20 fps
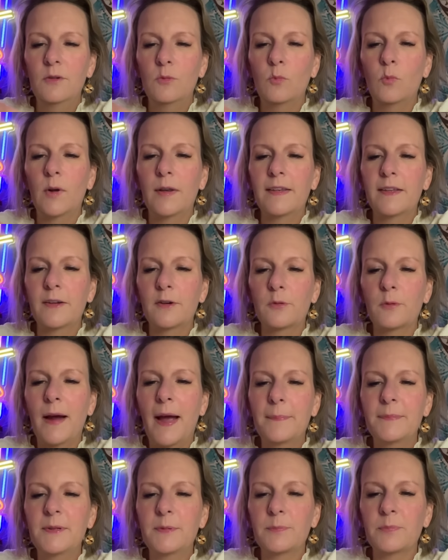when they're
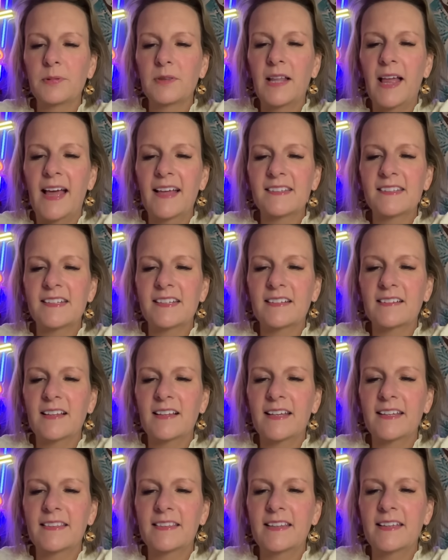wrapped in plastic
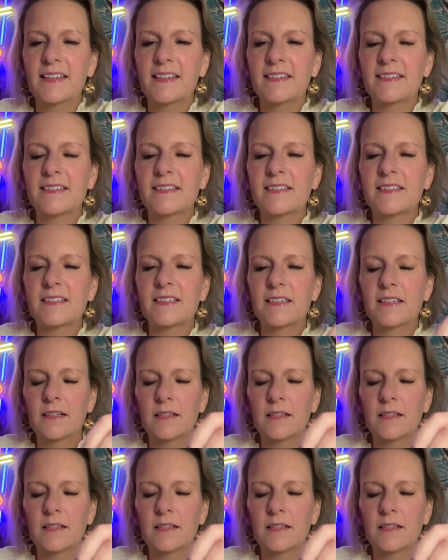like this.